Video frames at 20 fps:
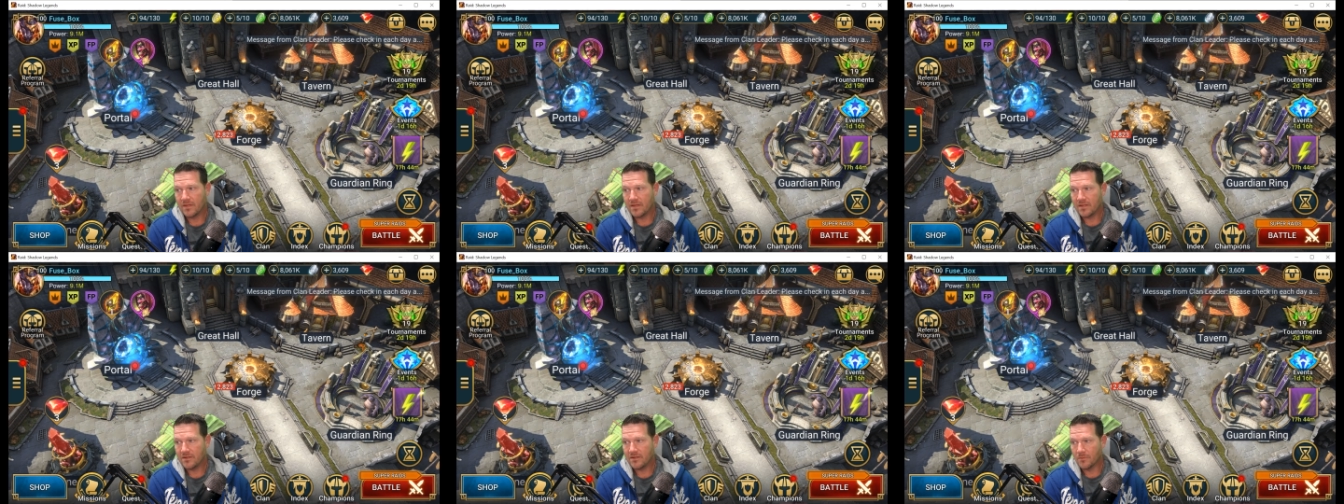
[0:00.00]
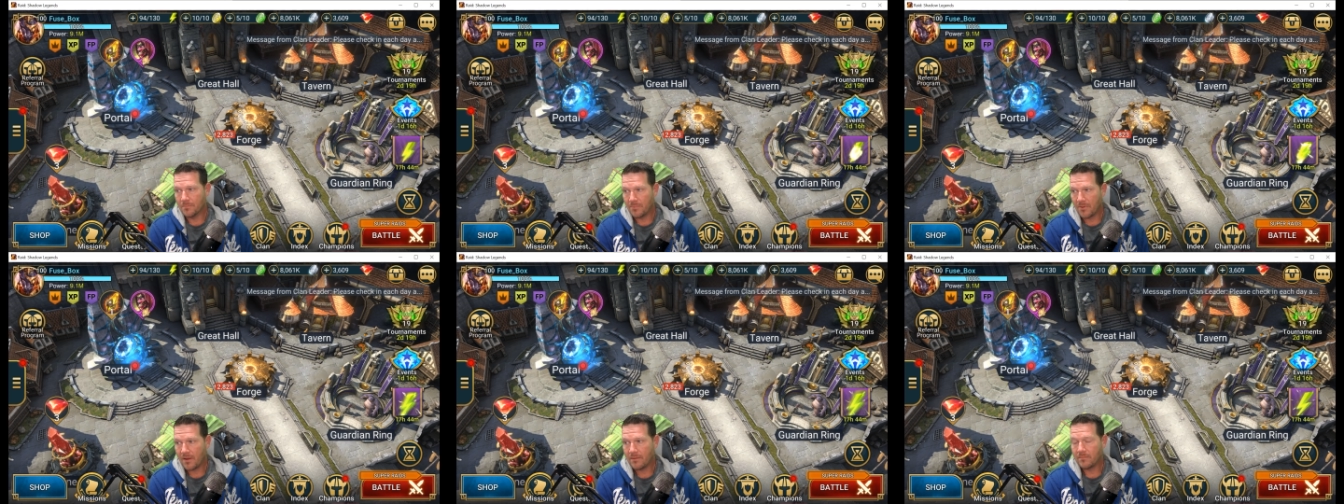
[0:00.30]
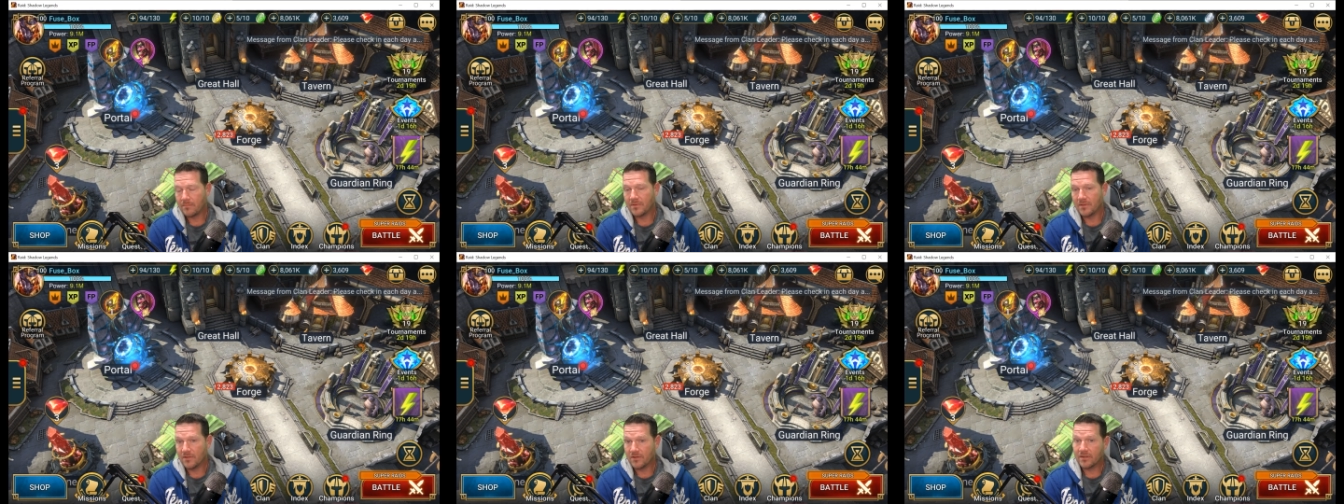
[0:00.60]
then you're
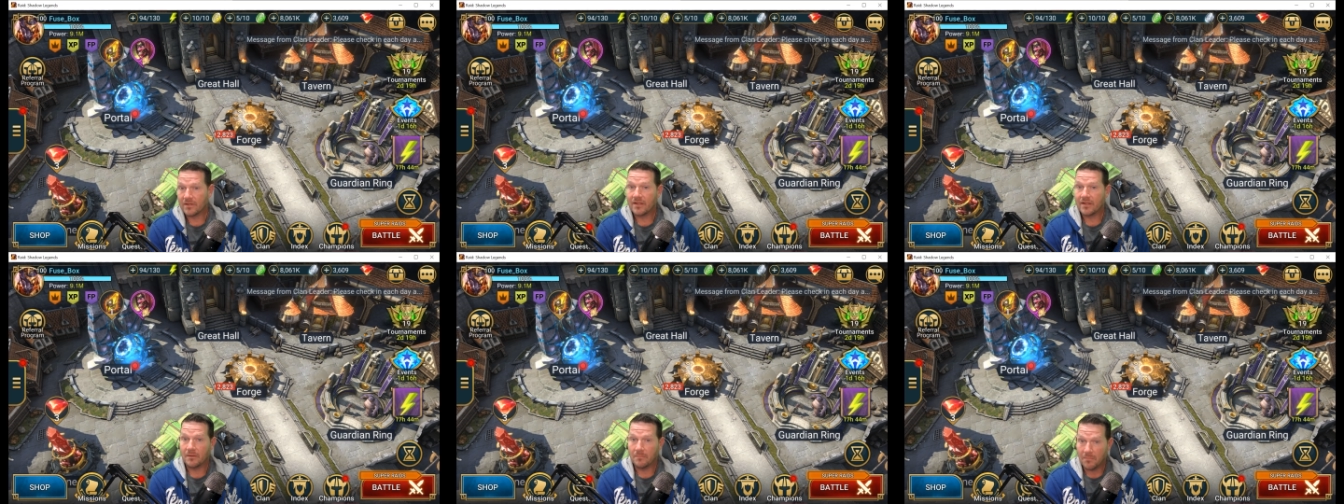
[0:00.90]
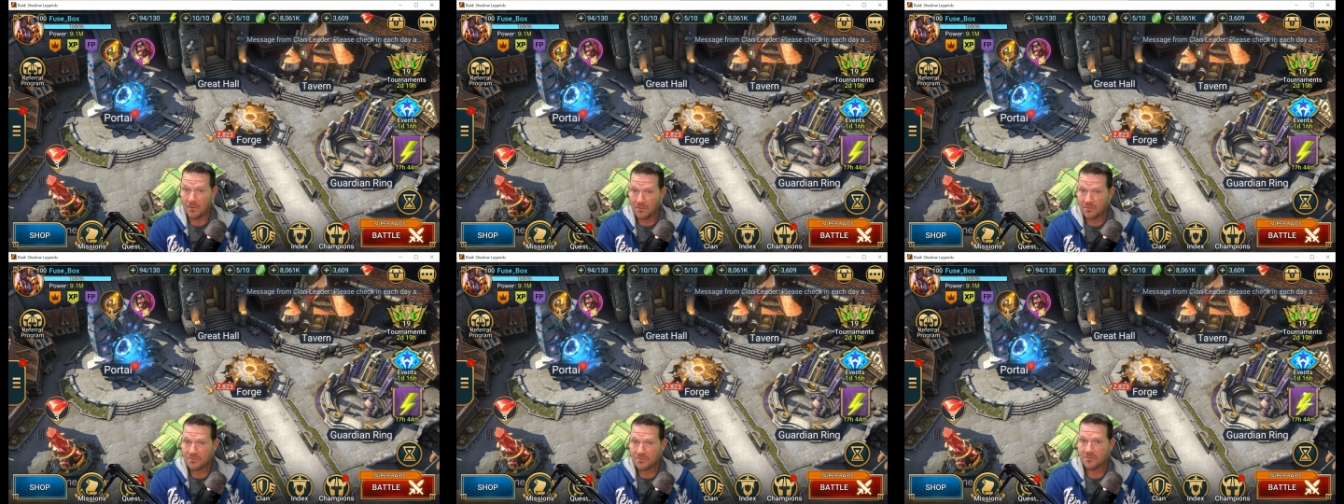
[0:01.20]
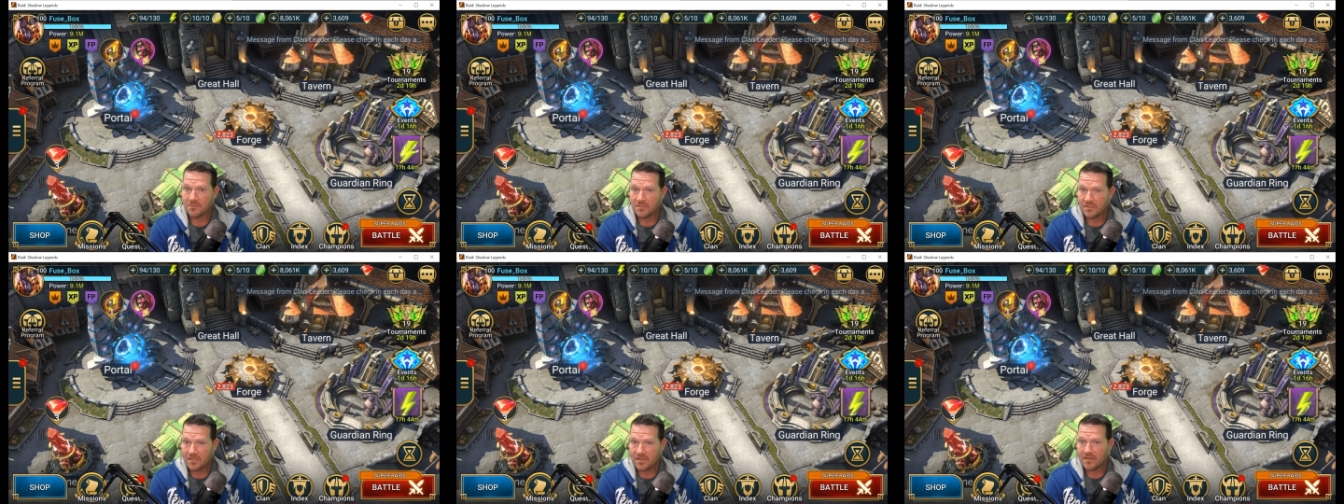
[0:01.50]
probably looking at a
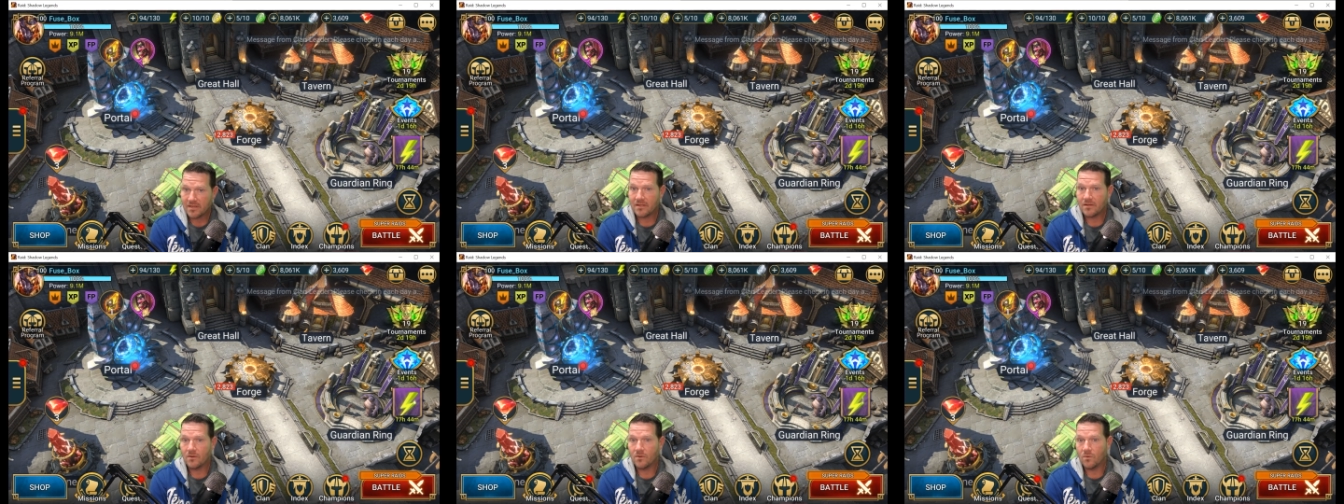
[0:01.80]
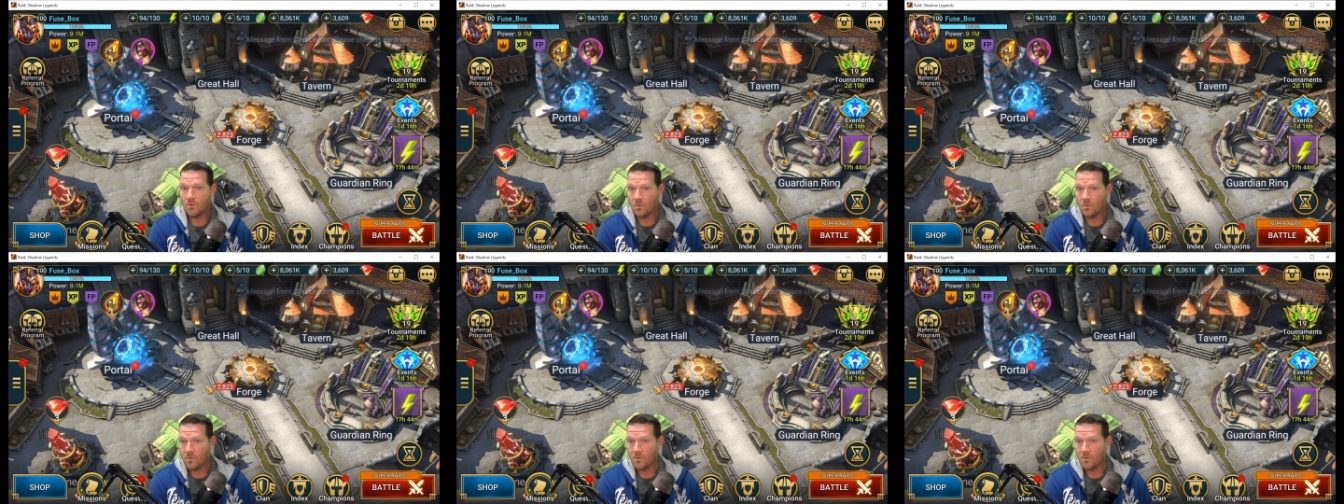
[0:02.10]
bolster set